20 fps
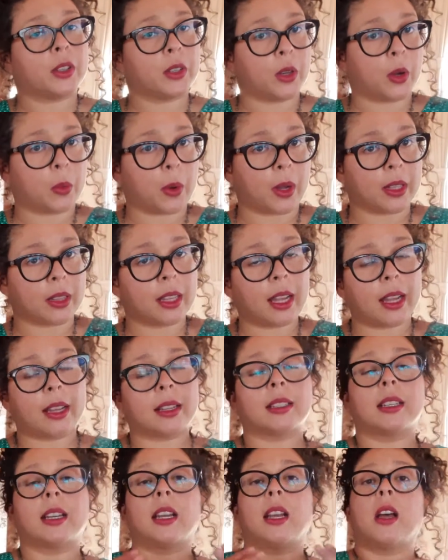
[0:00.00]
don't want that.
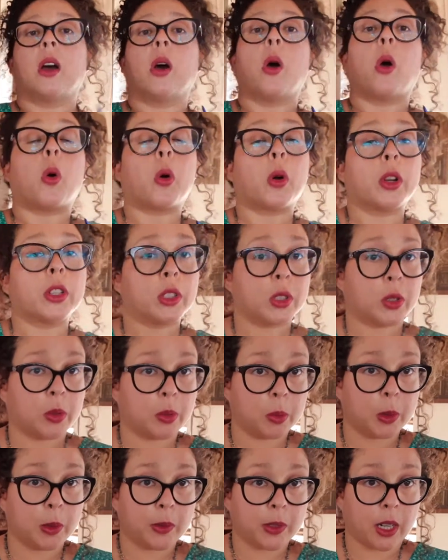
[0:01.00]
Or just
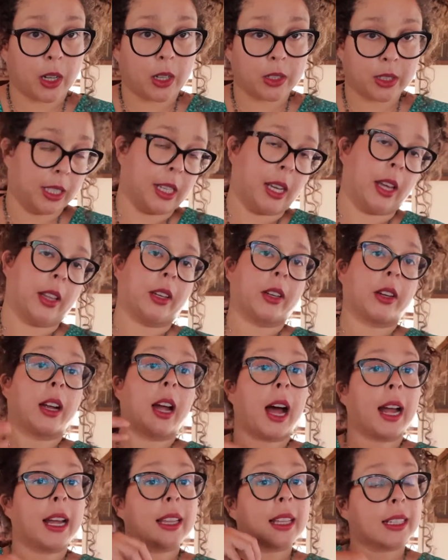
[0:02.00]
remove it altogether.
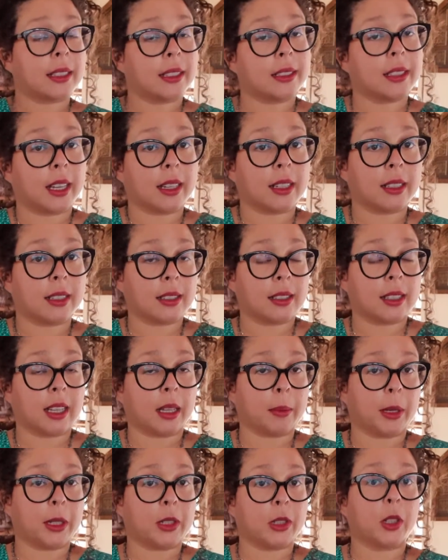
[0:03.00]
I like to tuck it inside
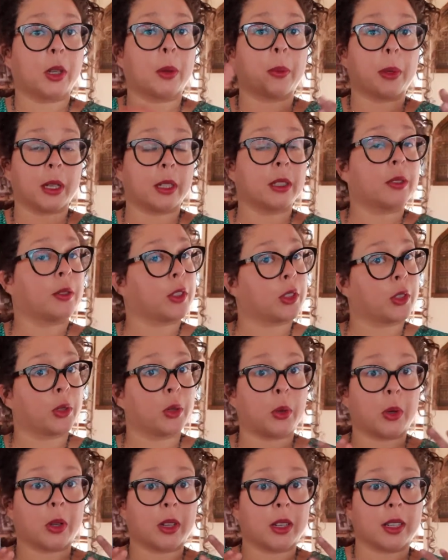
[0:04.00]
my shirt because for
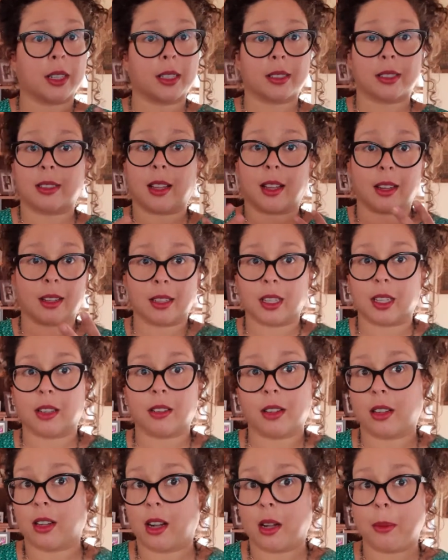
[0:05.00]
sure it's not going to
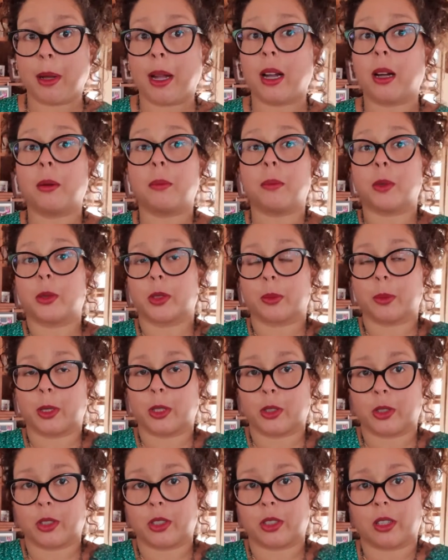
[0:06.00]
come out. Most of my
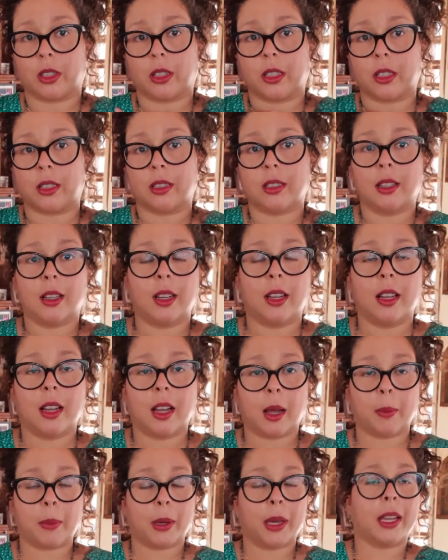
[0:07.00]
shirts are
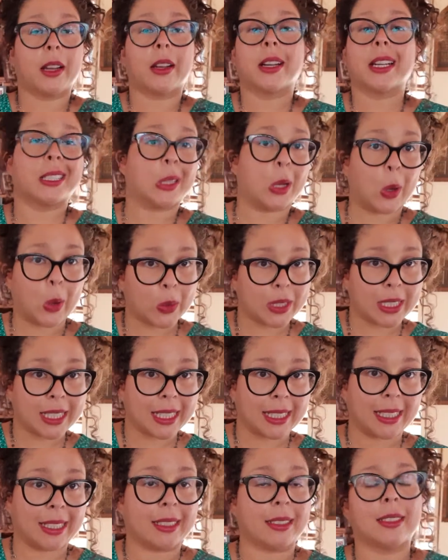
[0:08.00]
up here. It's holding
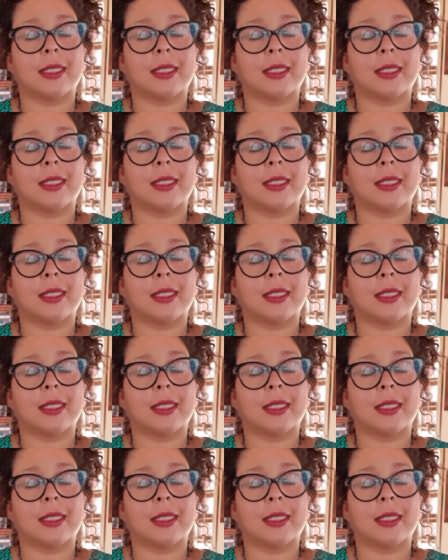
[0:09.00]
it in.